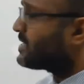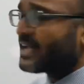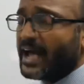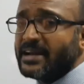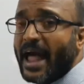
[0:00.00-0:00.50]
it
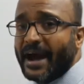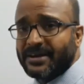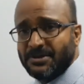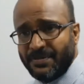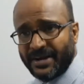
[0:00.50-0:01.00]
can
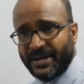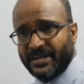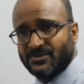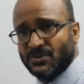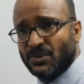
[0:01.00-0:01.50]
activate
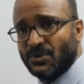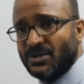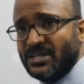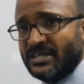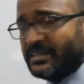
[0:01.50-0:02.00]
it so
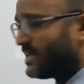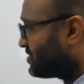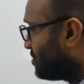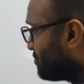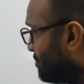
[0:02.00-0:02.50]
there
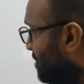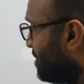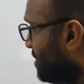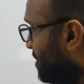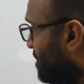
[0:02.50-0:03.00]
is the
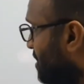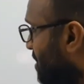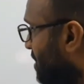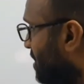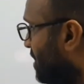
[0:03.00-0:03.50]
three
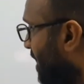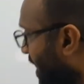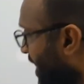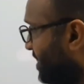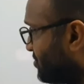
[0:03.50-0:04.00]
uh,
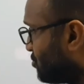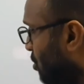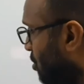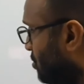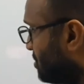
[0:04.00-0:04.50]
heads
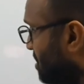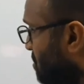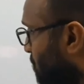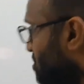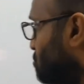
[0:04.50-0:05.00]
or
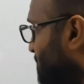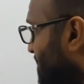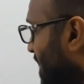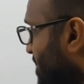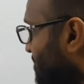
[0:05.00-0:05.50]
in which we
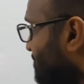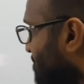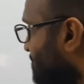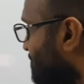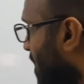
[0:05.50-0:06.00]
can
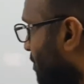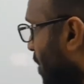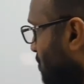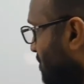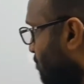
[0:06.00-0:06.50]
discuss
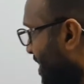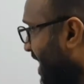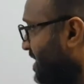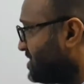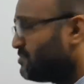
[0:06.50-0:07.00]
about the
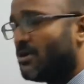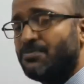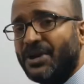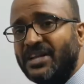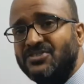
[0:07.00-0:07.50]
mechanism
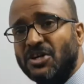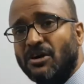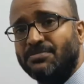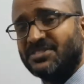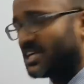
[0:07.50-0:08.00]
of
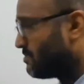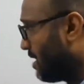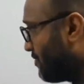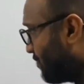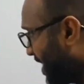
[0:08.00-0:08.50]
releasing of
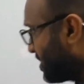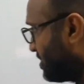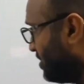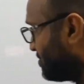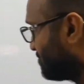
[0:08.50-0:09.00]
sigma
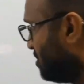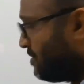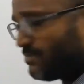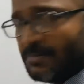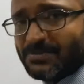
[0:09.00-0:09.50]
factors
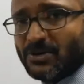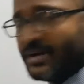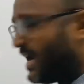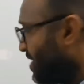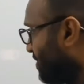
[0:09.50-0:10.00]
from the
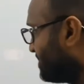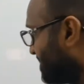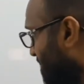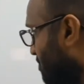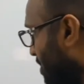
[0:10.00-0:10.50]

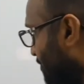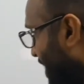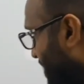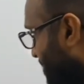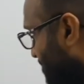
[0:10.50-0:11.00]
anti-sigma
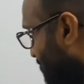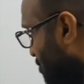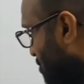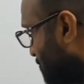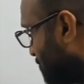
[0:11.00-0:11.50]
factors.
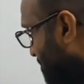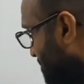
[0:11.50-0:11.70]
So